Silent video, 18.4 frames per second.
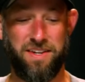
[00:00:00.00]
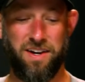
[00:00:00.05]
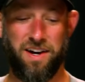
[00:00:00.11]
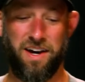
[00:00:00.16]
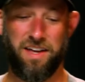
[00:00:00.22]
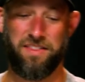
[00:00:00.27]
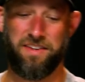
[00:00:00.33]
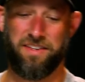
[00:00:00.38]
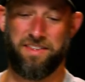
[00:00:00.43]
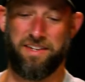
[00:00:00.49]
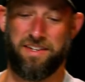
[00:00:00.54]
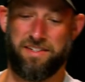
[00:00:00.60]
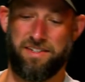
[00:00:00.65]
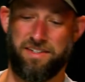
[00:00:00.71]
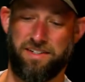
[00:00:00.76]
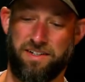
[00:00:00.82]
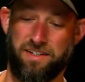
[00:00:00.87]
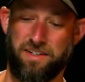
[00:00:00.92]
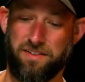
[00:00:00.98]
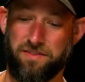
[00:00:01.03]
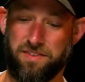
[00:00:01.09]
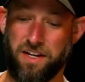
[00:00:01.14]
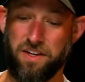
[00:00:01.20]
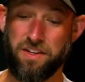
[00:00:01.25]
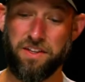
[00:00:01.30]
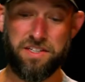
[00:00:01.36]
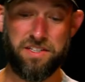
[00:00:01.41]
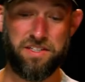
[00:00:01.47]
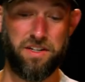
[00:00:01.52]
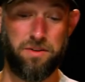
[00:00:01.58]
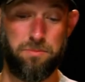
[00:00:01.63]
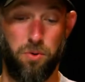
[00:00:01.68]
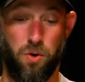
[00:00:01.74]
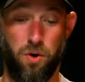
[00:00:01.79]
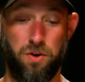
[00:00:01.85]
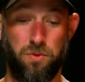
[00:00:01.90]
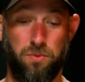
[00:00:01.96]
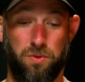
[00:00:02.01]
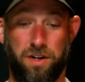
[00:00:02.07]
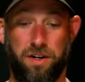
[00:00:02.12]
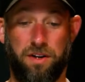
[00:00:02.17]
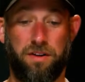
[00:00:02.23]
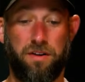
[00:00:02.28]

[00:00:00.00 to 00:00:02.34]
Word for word: no i think that's a uh, i think this is an important one